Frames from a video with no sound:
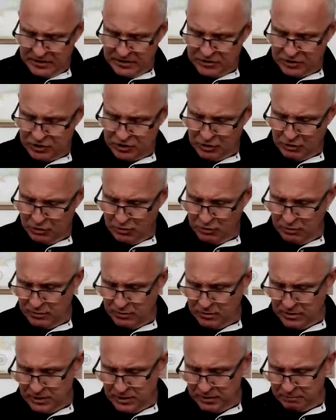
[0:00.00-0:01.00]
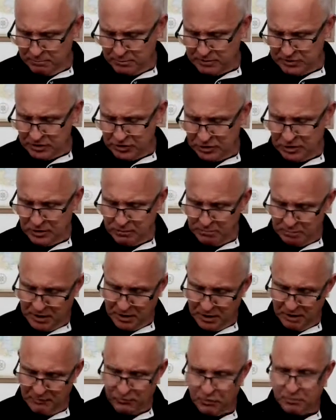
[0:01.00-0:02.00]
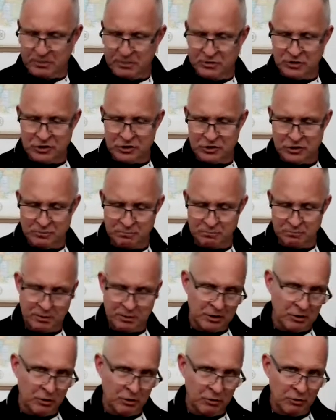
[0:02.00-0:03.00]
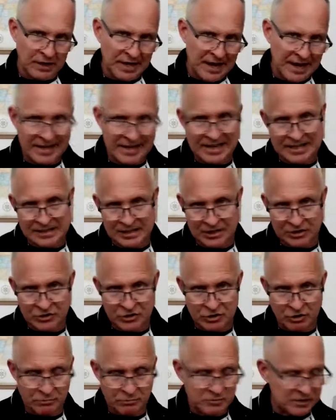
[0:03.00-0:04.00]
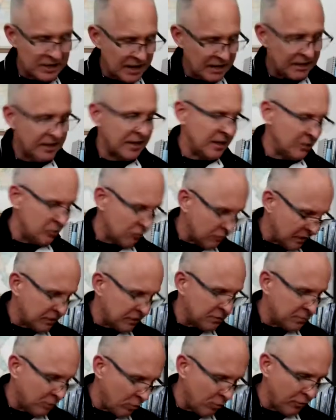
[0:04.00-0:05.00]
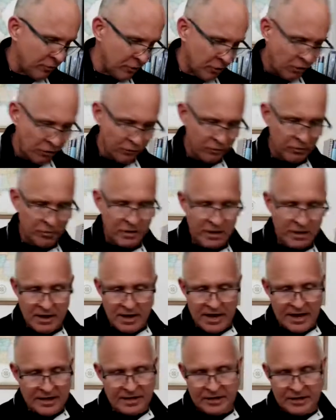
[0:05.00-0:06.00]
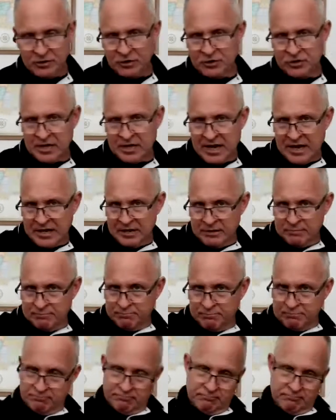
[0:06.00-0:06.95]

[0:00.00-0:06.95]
So uh, position above or position below. You got to get these terms down. Again, you write them over and over, and then just kind of,